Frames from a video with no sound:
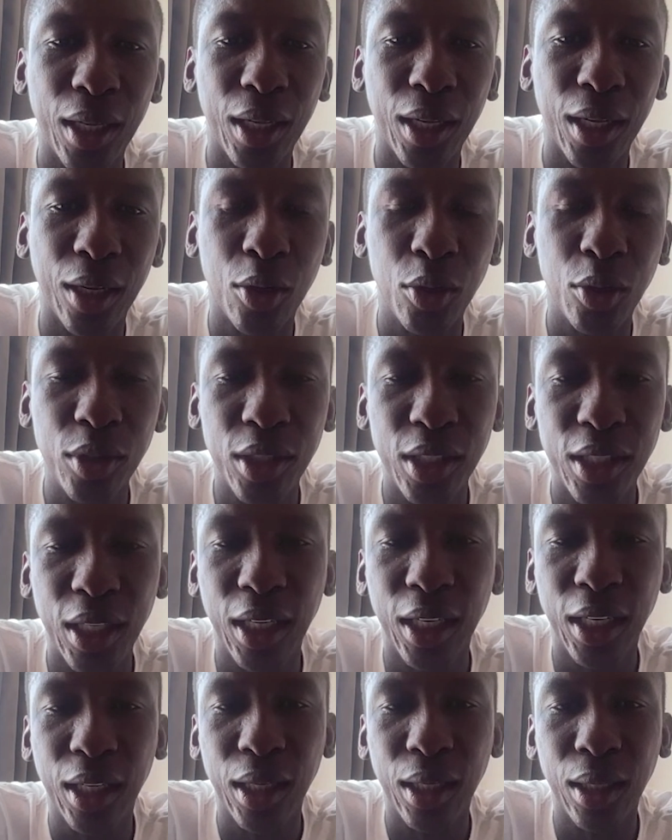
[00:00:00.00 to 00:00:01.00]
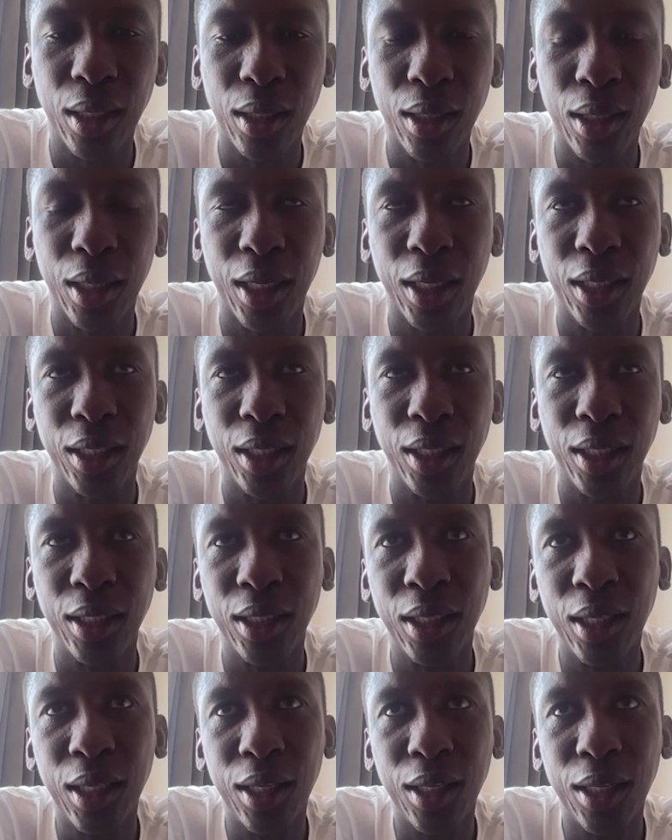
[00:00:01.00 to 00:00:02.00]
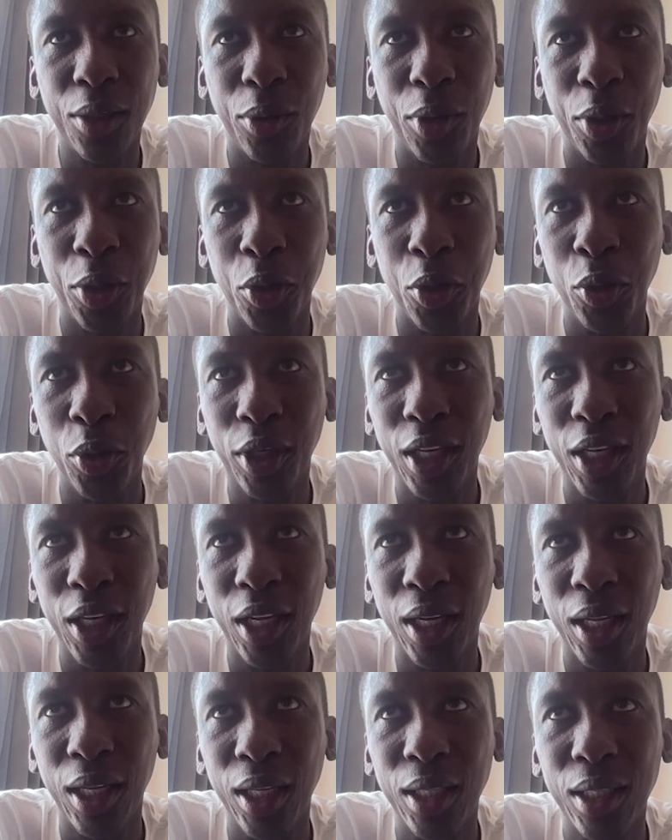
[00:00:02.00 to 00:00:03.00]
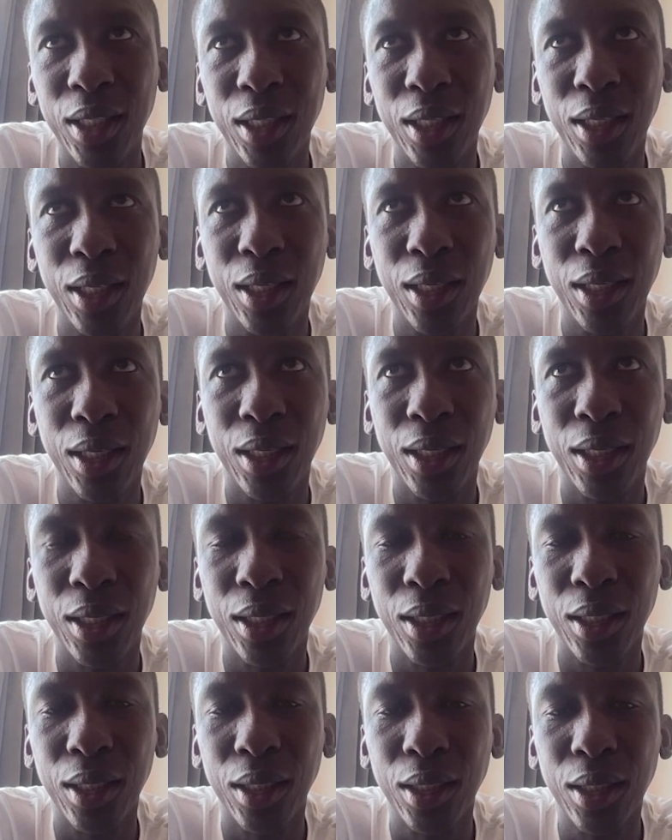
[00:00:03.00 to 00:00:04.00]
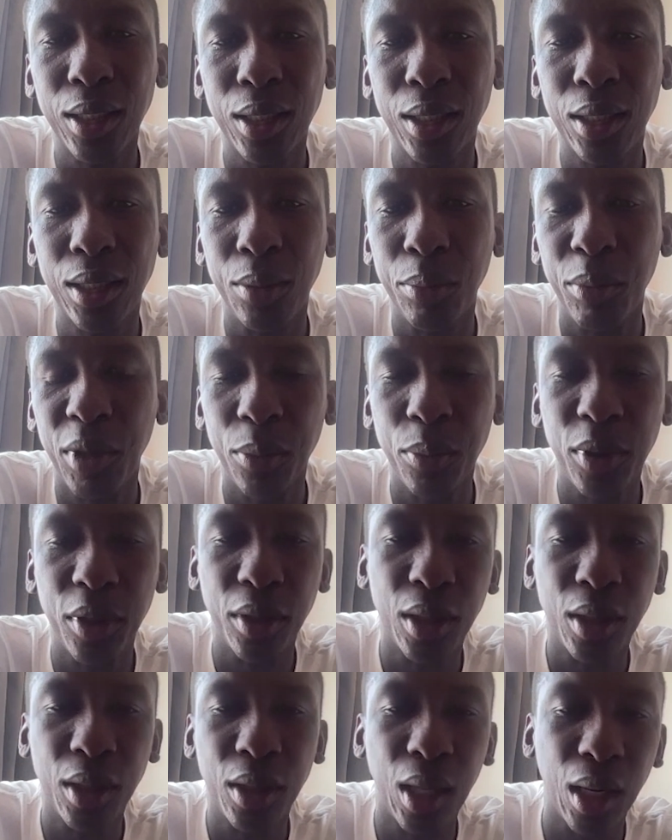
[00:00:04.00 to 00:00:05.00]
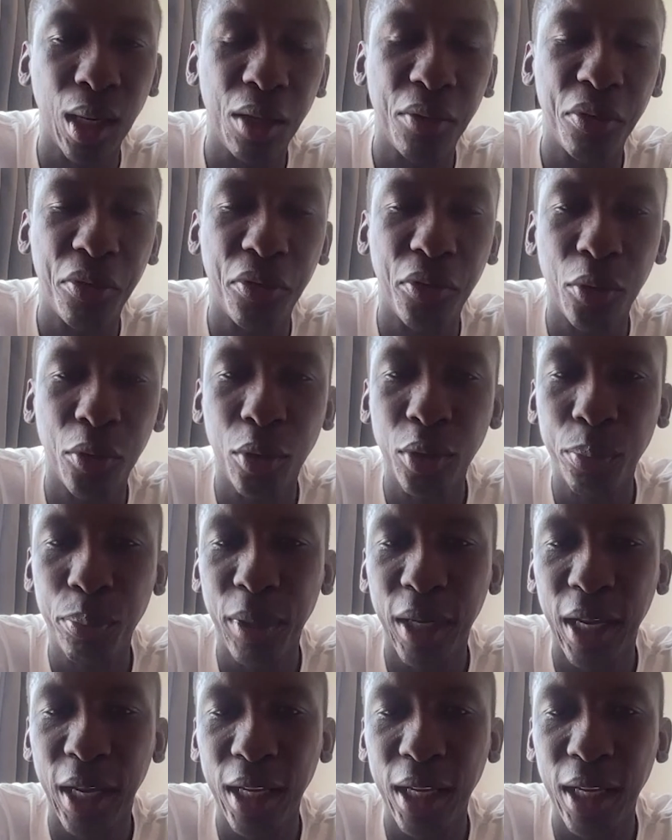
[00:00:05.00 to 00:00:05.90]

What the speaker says: Coach TV. And when you look at it, maybe 3-4 playing